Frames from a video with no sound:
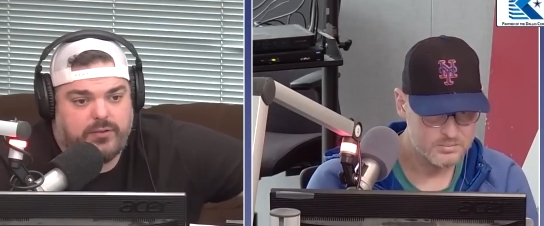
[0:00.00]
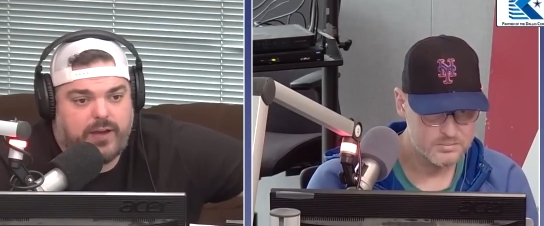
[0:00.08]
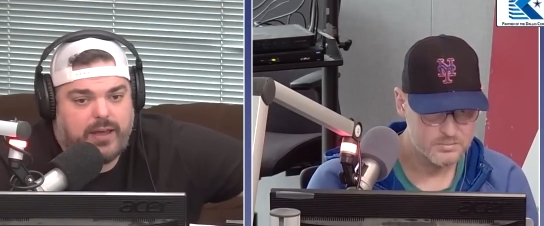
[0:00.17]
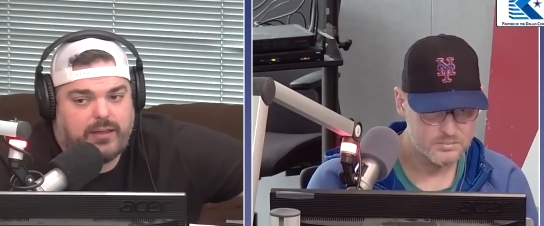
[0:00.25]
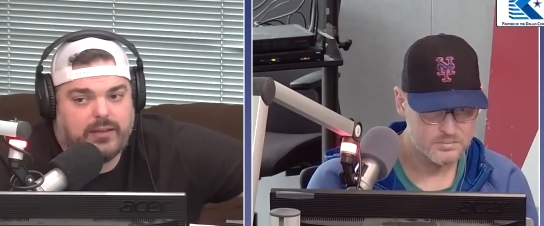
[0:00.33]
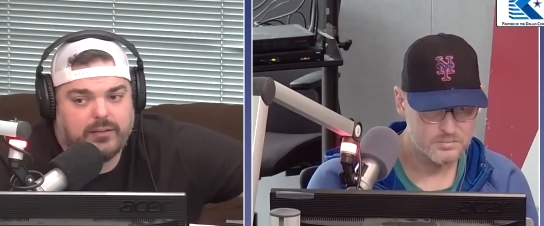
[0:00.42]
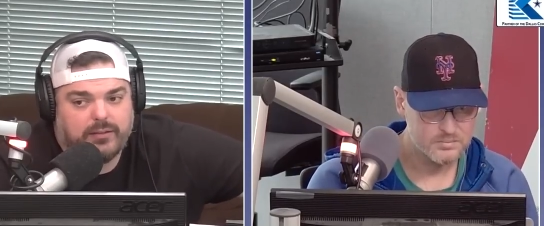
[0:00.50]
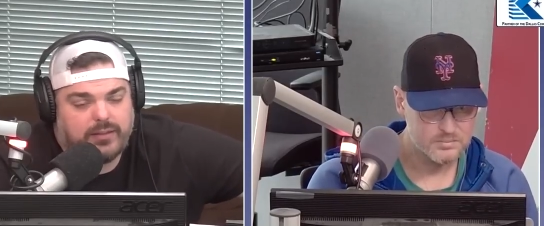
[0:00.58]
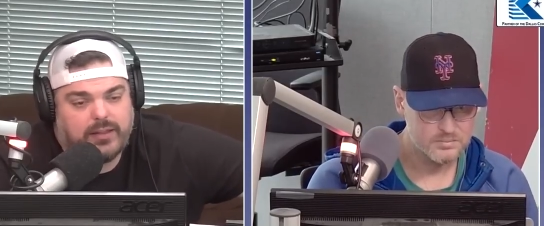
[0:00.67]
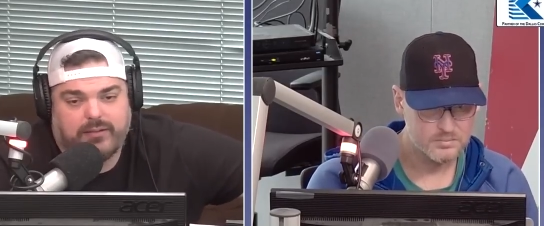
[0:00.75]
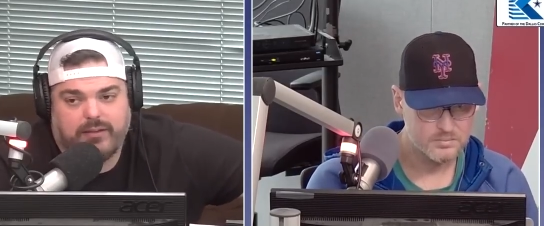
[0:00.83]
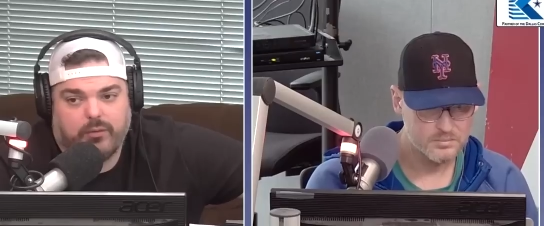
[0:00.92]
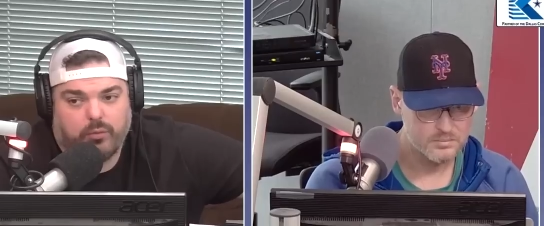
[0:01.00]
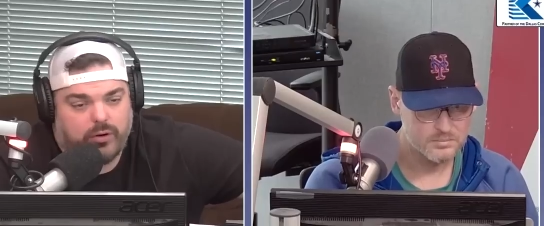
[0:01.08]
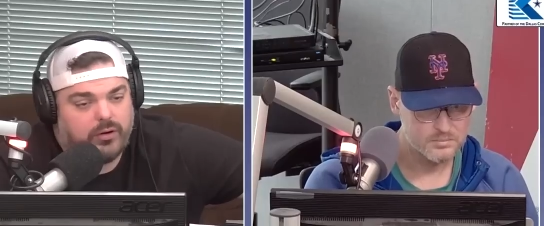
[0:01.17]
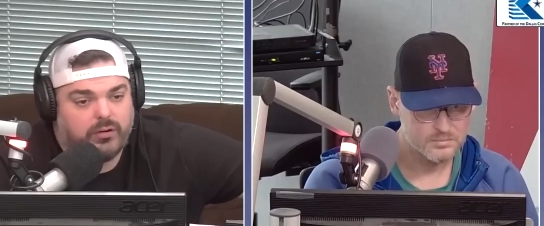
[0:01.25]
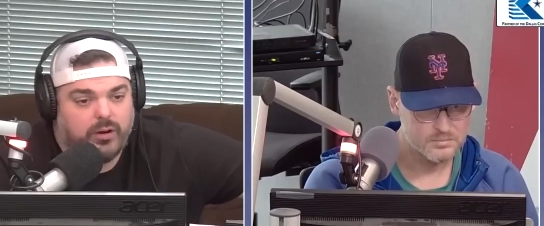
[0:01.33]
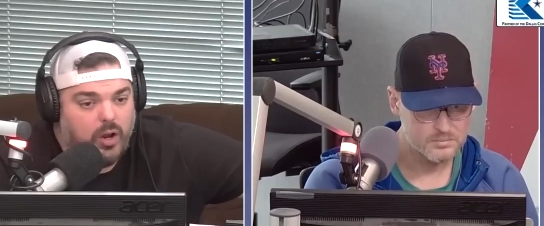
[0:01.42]
Speaker 1: Vikings. They said
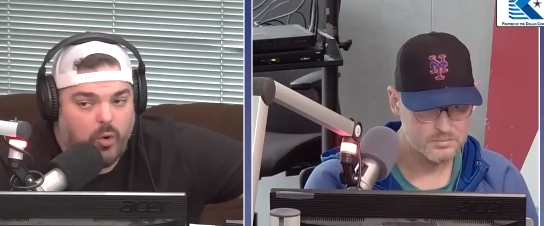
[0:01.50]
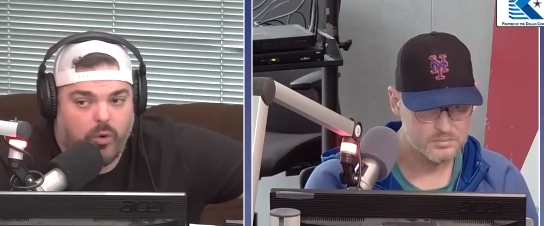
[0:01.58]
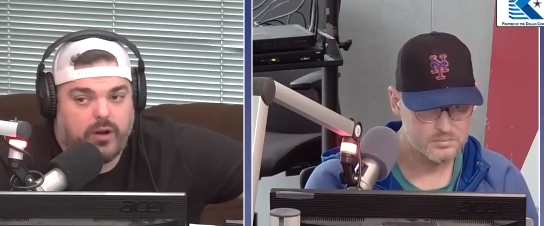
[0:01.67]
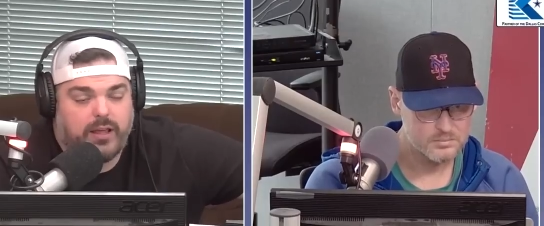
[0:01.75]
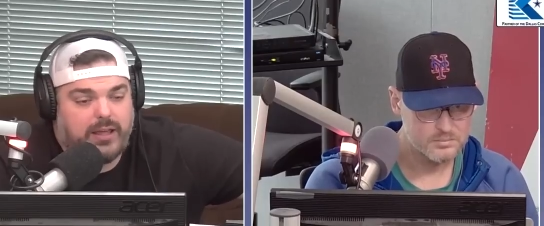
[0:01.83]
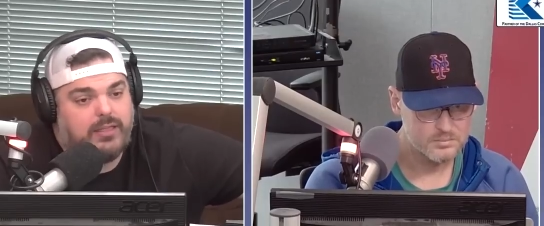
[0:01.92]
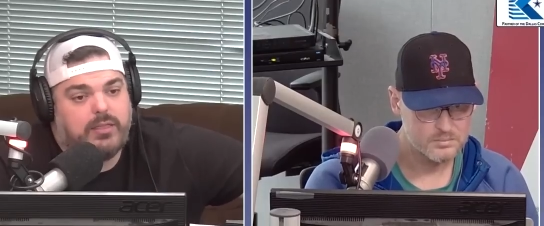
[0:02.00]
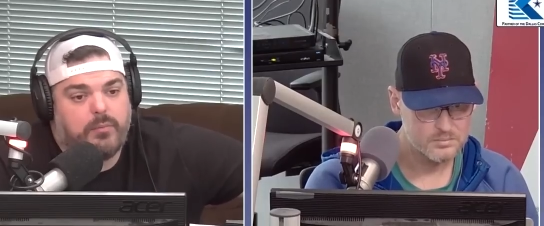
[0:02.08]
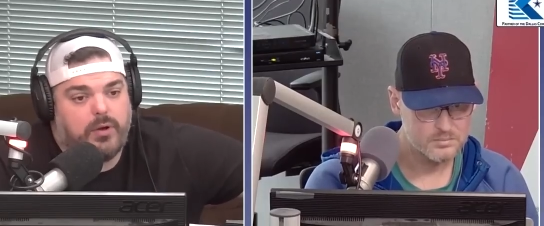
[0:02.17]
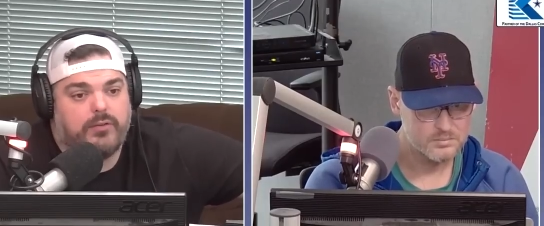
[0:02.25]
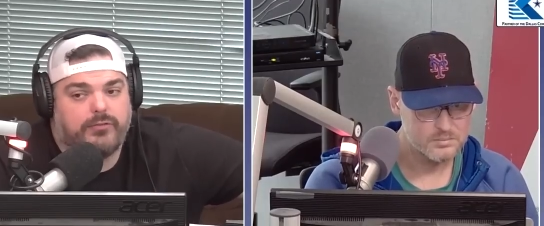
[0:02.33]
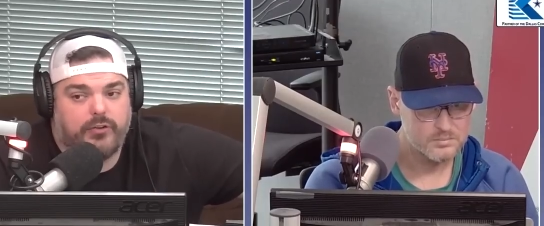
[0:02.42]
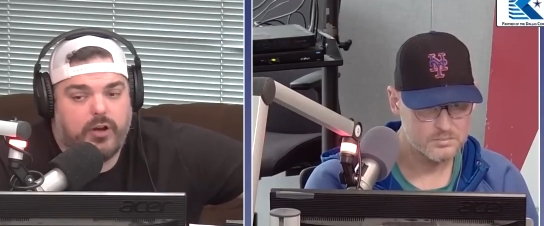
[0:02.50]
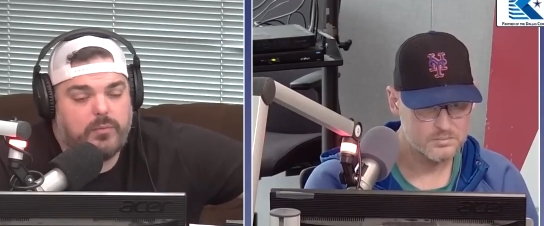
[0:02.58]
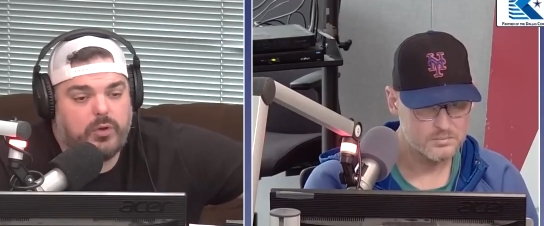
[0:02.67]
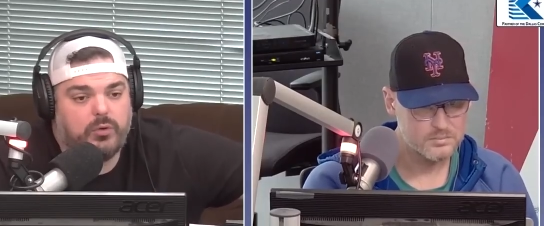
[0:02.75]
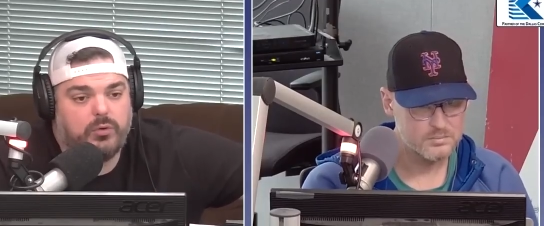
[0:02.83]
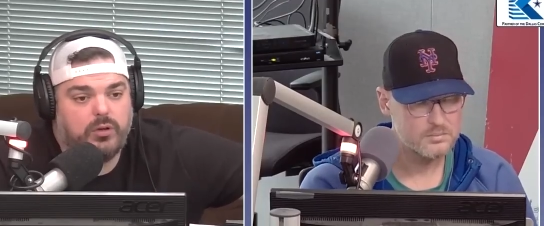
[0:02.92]
we're we're going to get the ball from
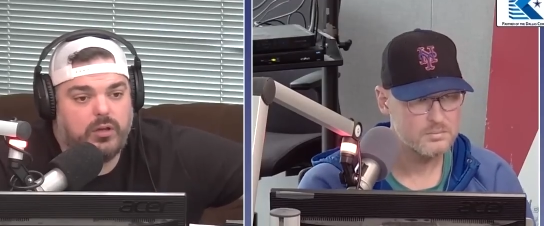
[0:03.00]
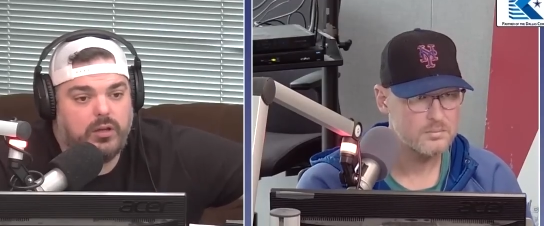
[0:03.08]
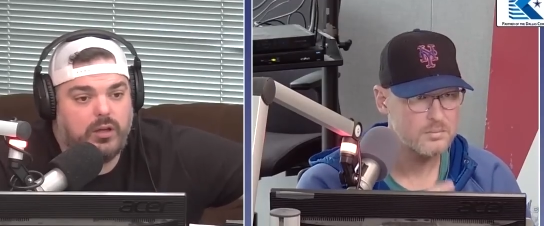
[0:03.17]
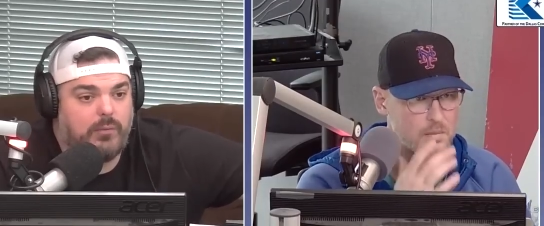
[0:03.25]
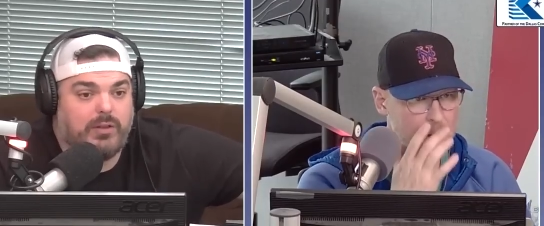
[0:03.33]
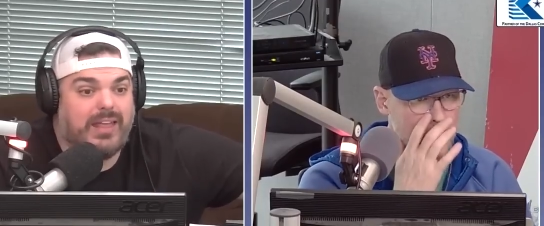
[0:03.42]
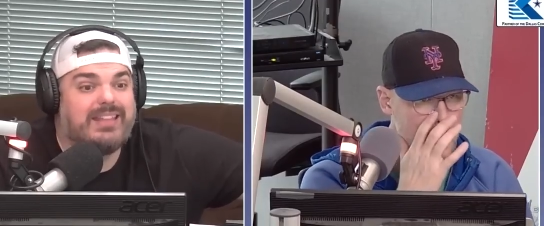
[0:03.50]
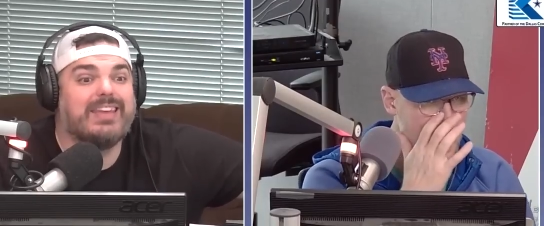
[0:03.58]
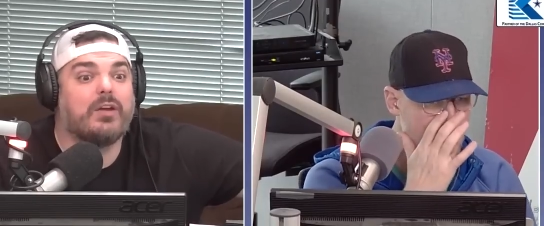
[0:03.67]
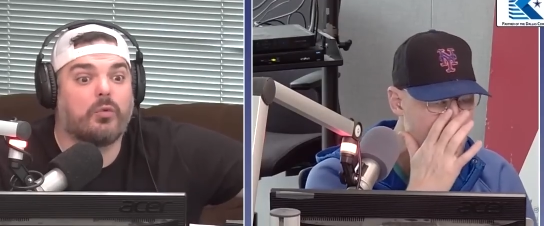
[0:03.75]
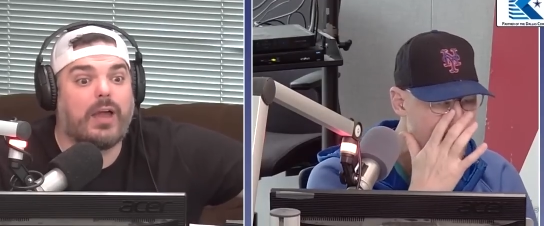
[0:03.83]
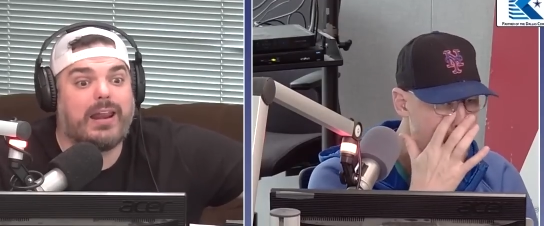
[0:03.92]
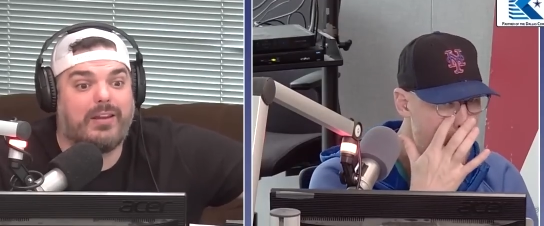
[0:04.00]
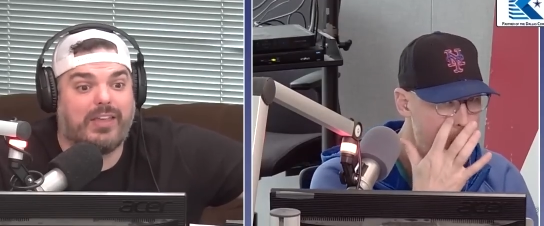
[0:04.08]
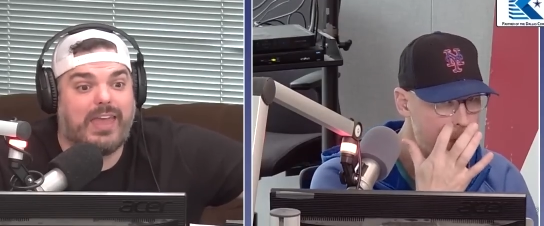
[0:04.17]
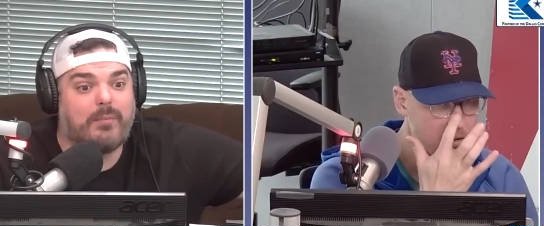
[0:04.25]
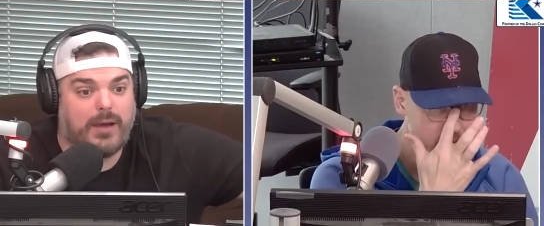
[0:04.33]
you I mean, they did it right out of the gate.